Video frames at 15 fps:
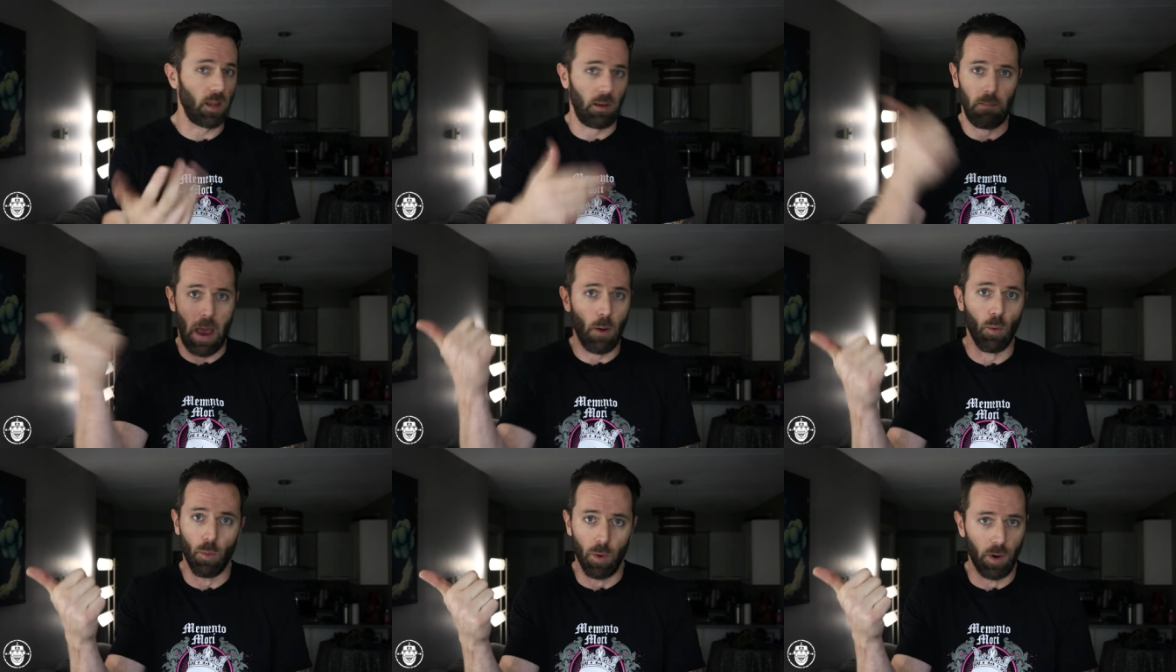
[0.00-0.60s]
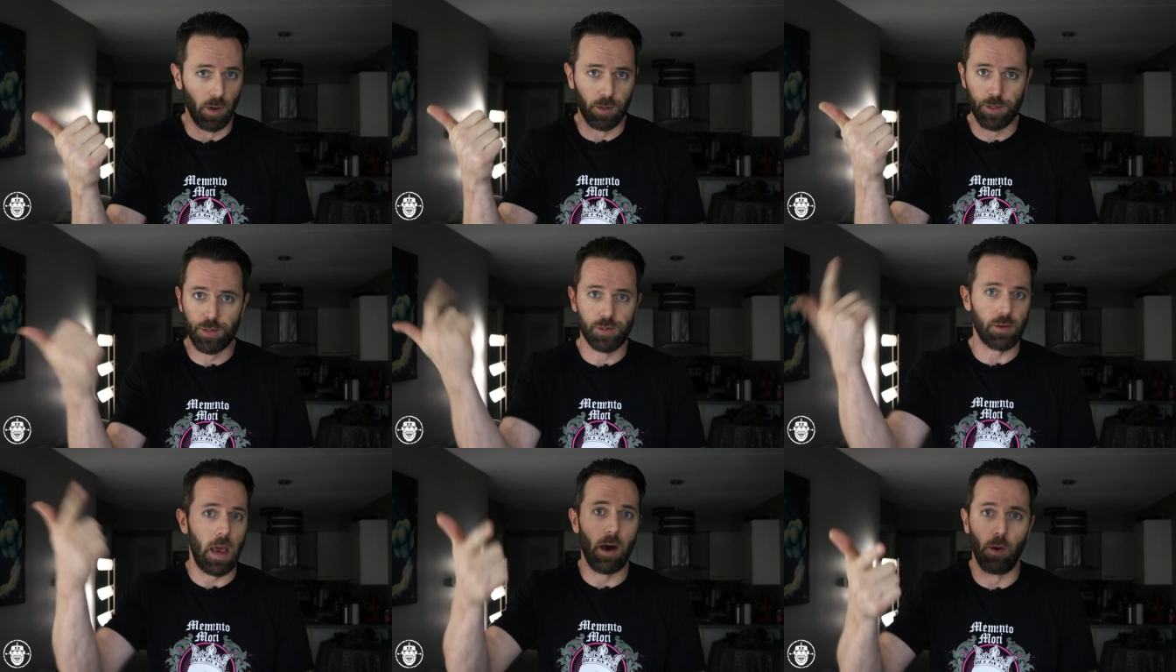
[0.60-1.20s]
like how it
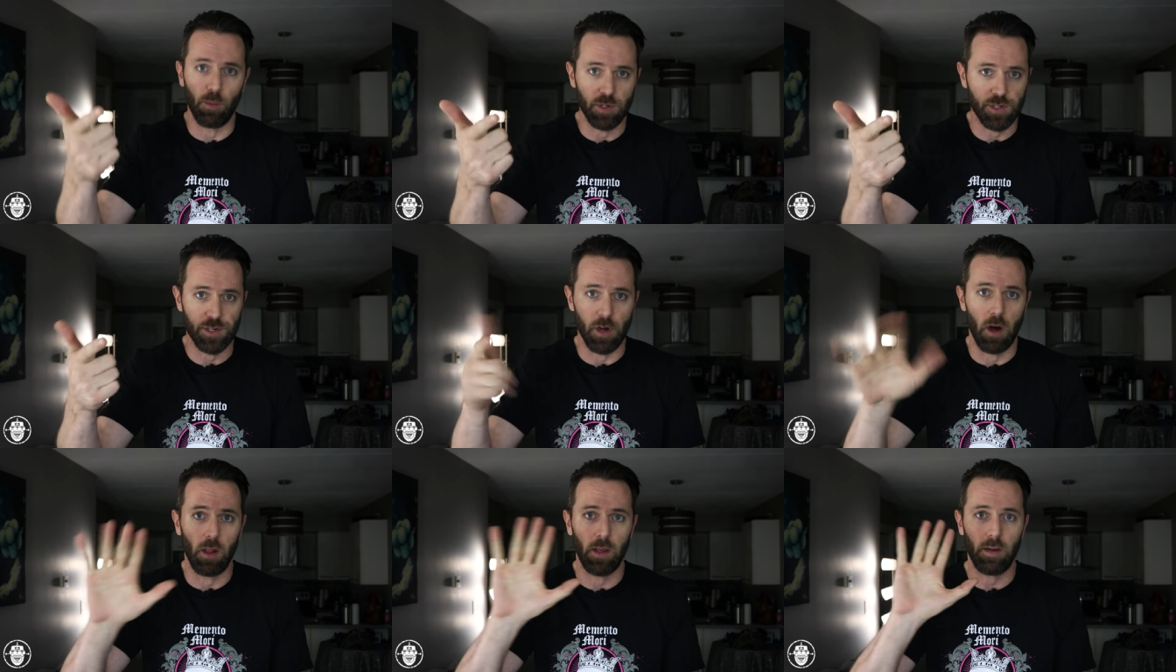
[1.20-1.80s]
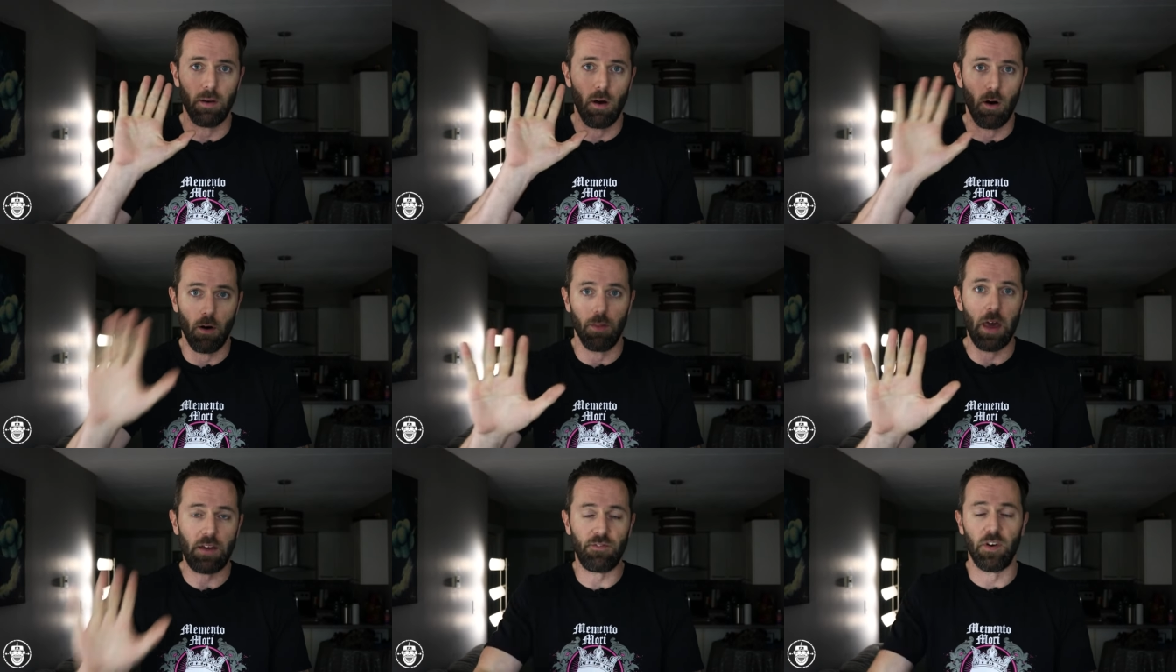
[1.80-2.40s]
works, how to install it,
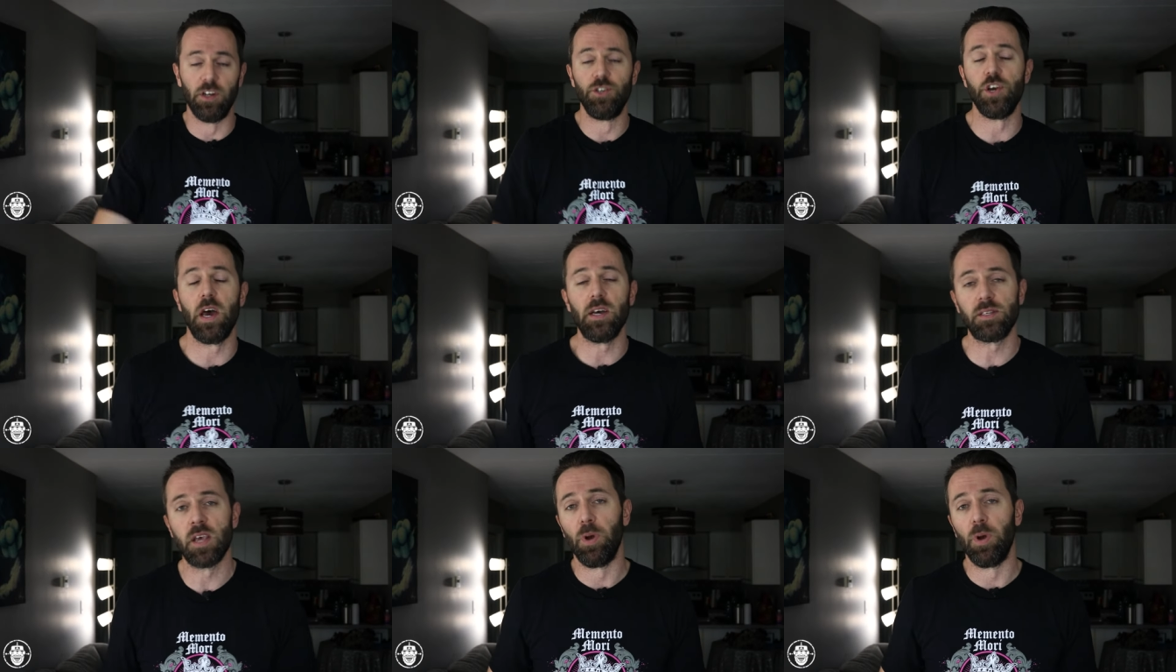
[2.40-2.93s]
all that fun jazz.